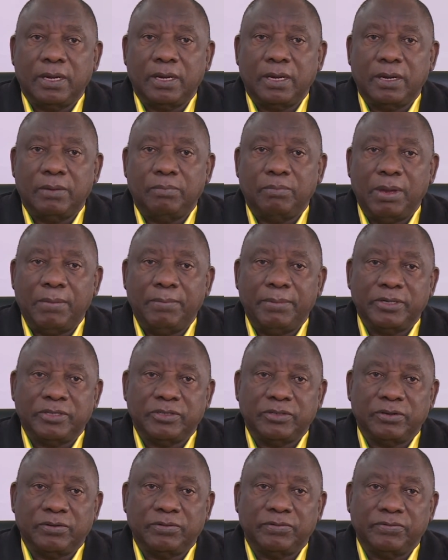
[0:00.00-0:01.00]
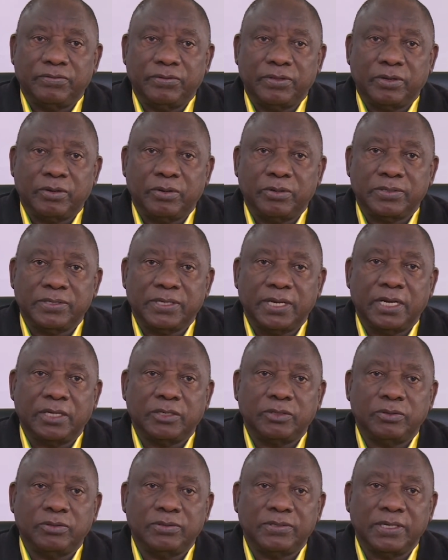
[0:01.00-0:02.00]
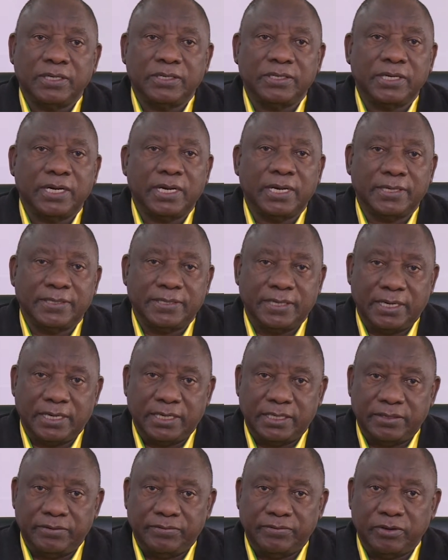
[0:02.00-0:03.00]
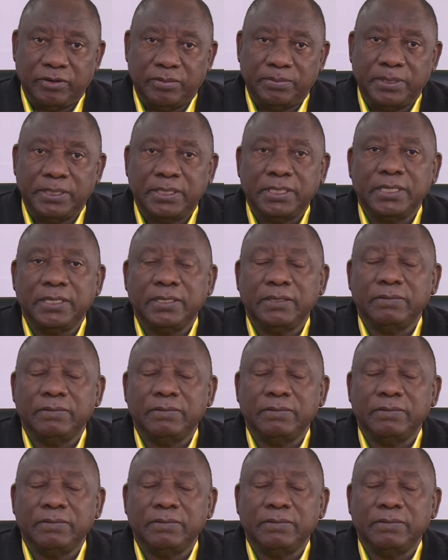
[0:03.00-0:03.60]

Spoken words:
members of the Kosatu Central Executive Committee,